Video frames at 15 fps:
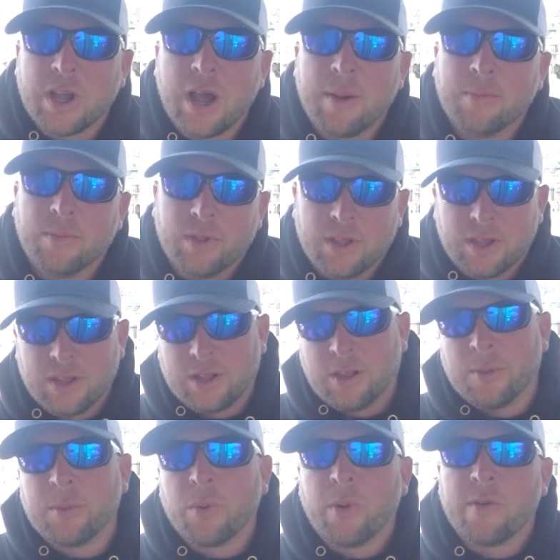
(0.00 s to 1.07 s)
up
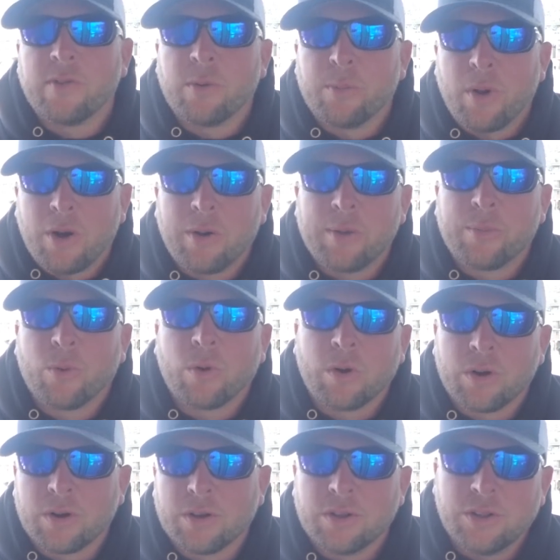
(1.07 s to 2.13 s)
Columbia River Bar
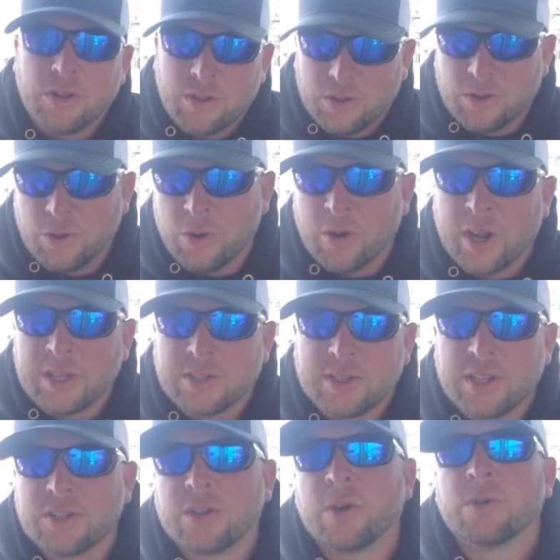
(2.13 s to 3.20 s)
Report, United
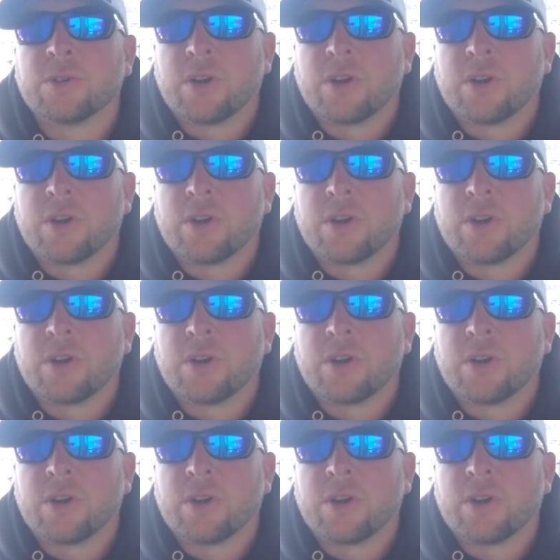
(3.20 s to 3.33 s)
States Coast